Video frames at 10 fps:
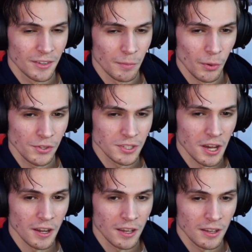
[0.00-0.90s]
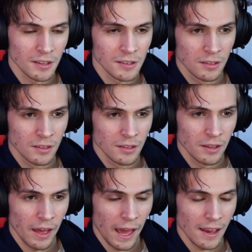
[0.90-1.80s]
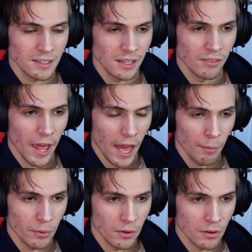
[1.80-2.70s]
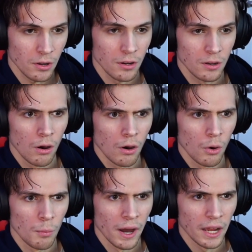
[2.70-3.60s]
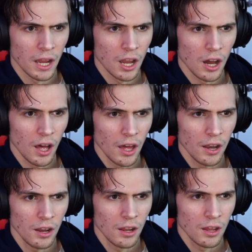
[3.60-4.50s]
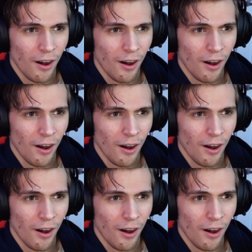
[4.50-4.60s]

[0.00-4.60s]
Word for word: They're both stuck. How does that even happen? Oh my god.